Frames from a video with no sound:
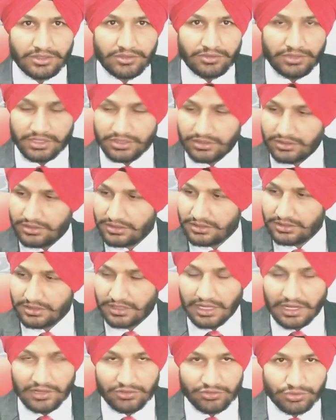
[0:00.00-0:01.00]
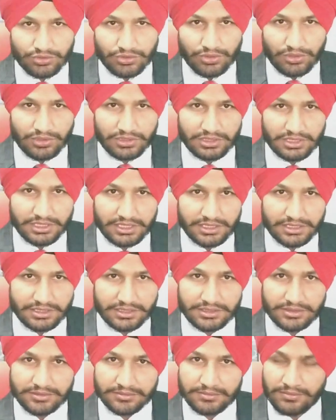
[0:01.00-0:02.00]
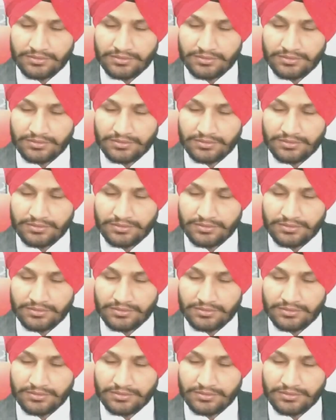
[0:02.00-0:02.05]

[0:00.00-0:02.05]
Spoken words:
It also called the